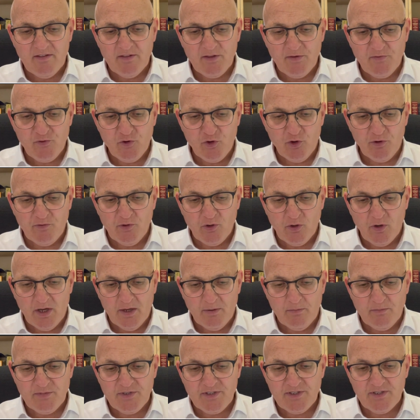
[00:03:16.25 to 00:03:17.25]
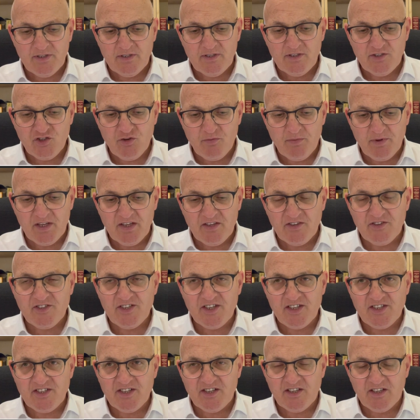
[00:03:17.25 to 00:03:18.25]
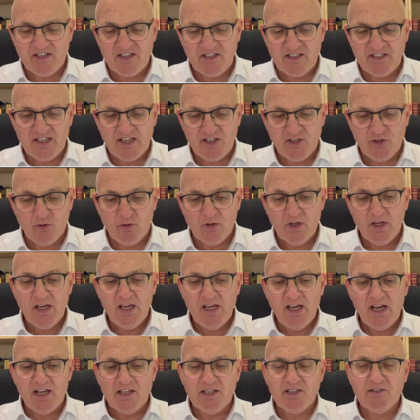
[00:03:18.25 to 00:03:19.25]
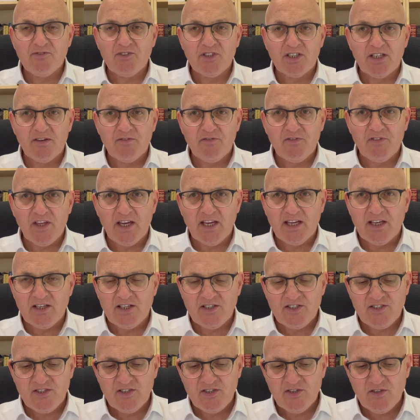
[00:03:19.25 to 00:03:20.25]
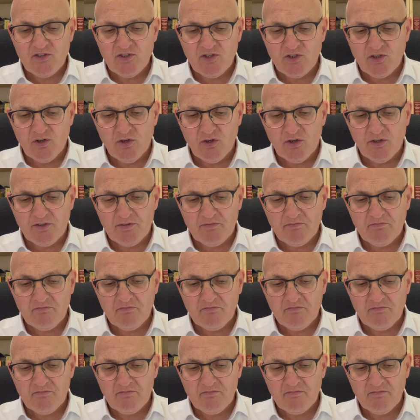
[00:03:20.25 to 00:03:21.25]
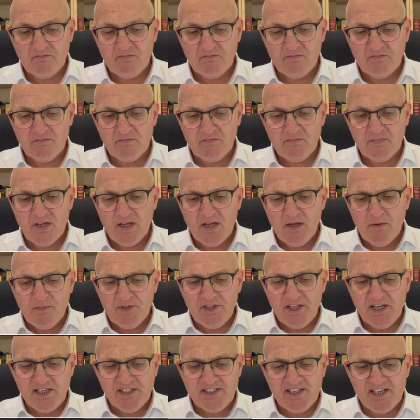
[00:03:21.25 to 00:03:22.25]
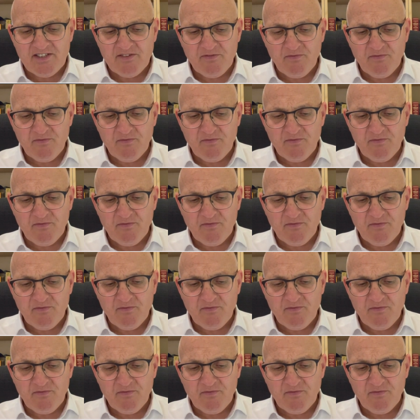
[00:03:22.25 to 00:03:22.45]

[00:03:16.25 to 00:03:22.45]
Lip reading: The fruit of your lips is to be consistent, continual, and you have to give thanks to God. But then it says in